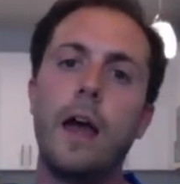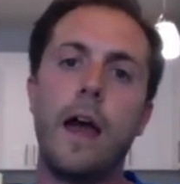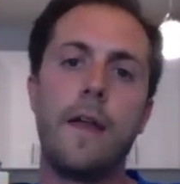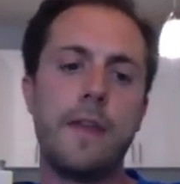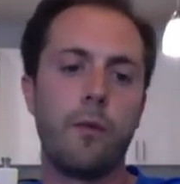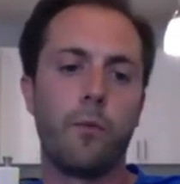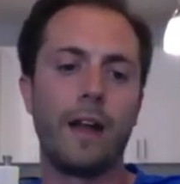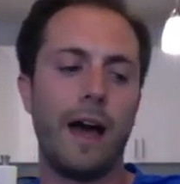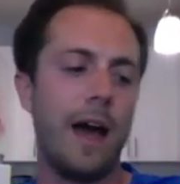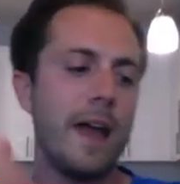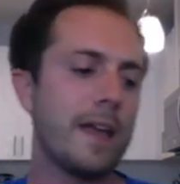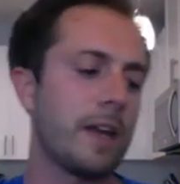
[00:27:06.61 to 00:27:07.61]
And then when
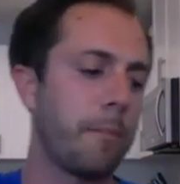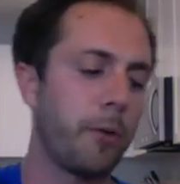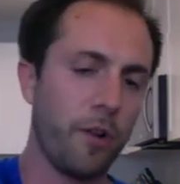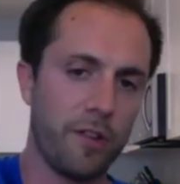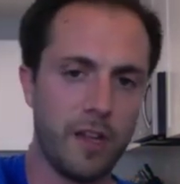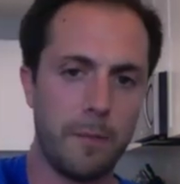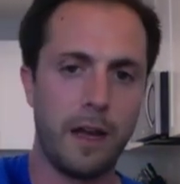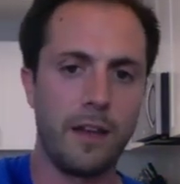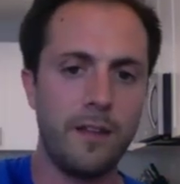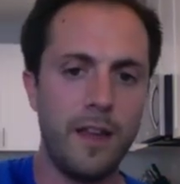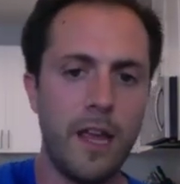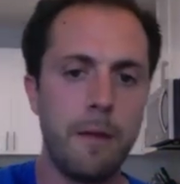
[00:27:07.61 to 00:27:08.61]
I get a person on my
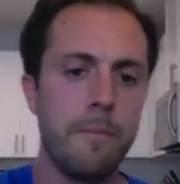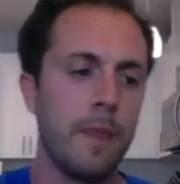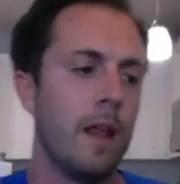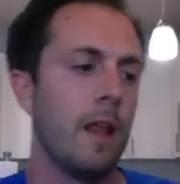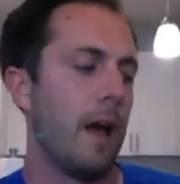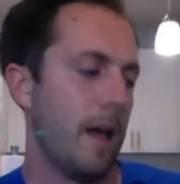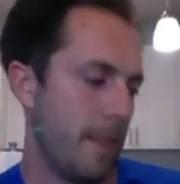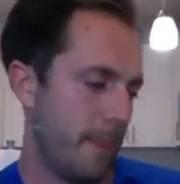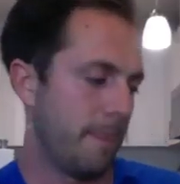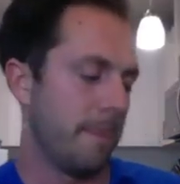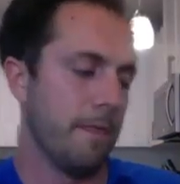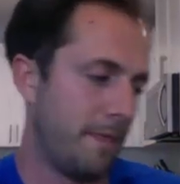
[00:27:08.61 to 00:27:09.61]
team,
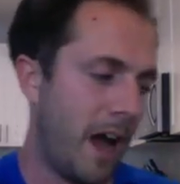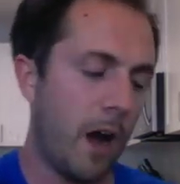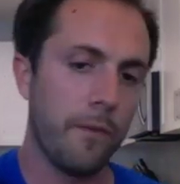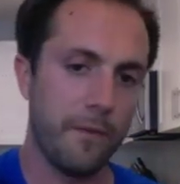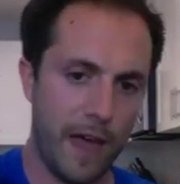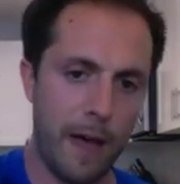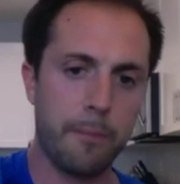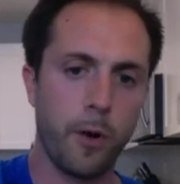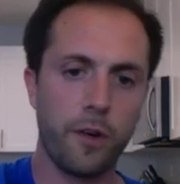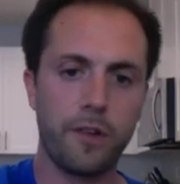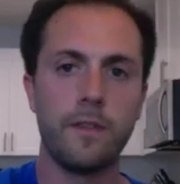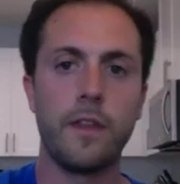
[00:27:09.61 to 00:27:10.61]
now that
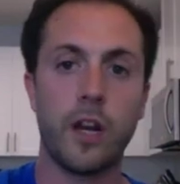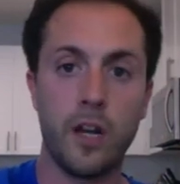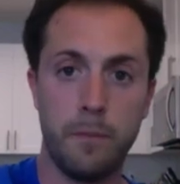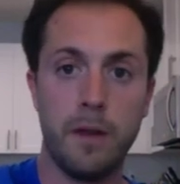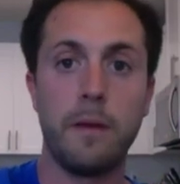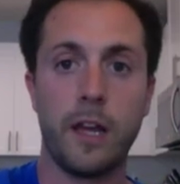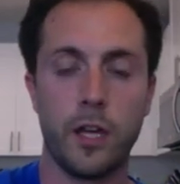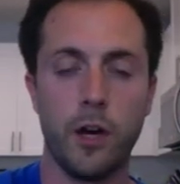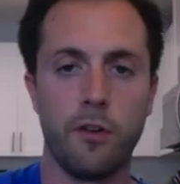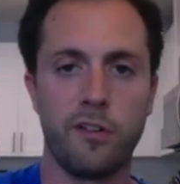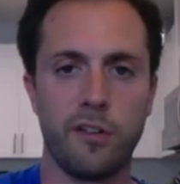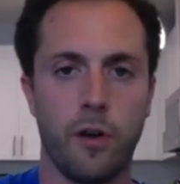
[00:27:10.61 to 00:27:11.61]
person, they're going to be my
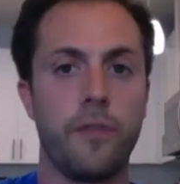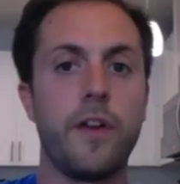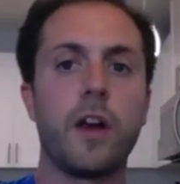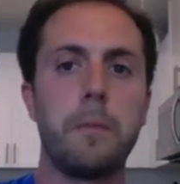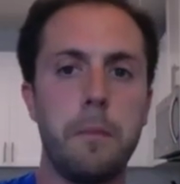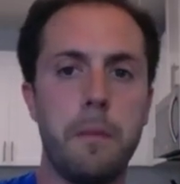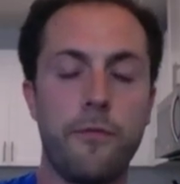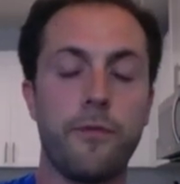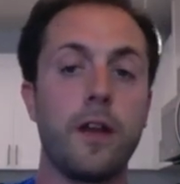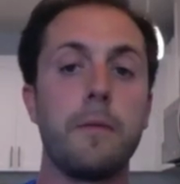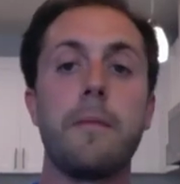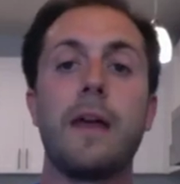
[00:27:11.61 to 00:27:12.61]
coach, or they're going to be my
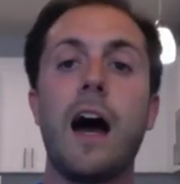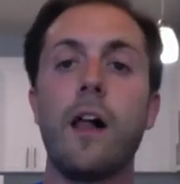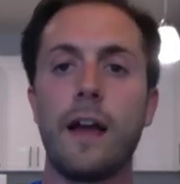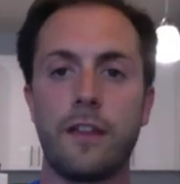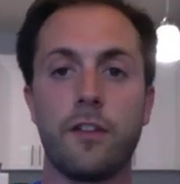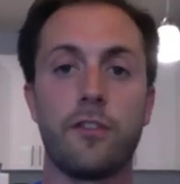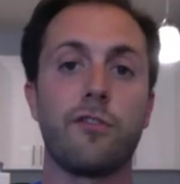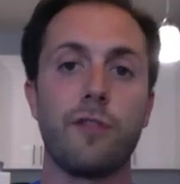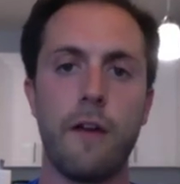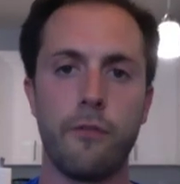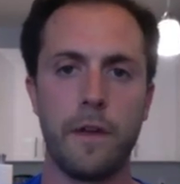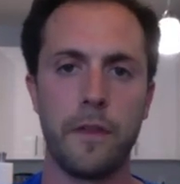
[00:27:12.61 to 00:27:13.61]
friend, and maybe I'll act as the
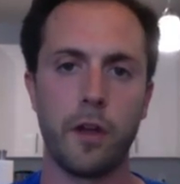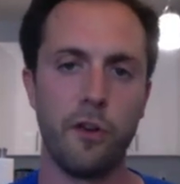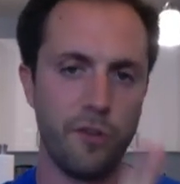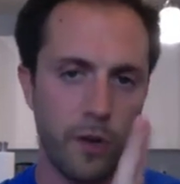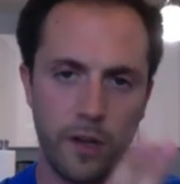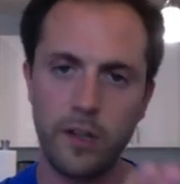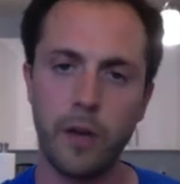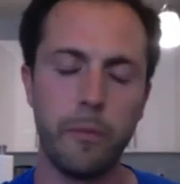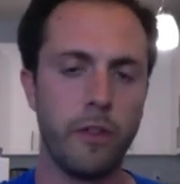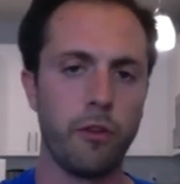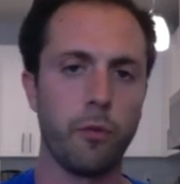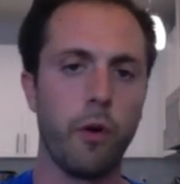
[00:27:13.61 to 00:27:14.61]
driver and the coach. You can double
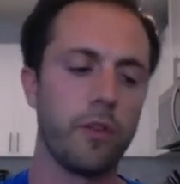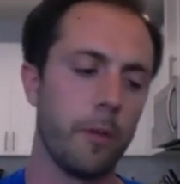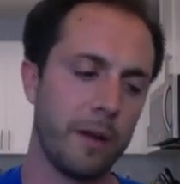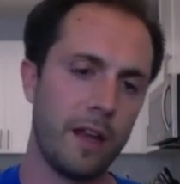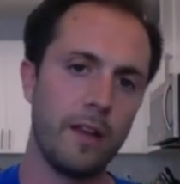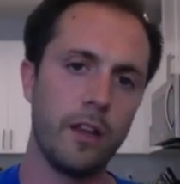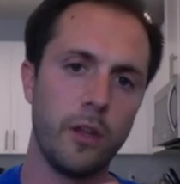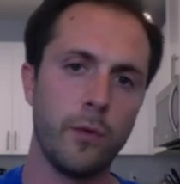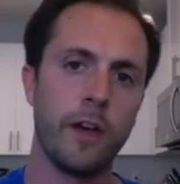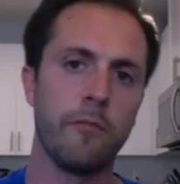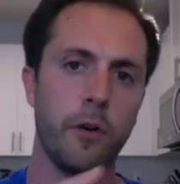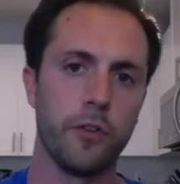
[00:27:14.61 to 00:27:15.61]
these roles up, but ideally you
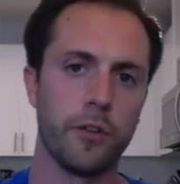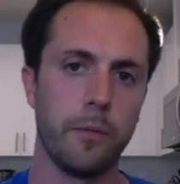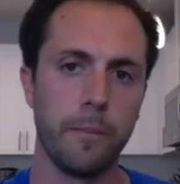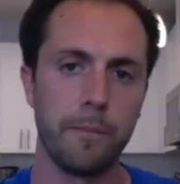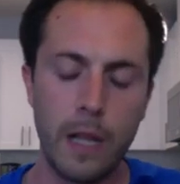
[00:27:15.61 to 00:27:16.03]
have multiple.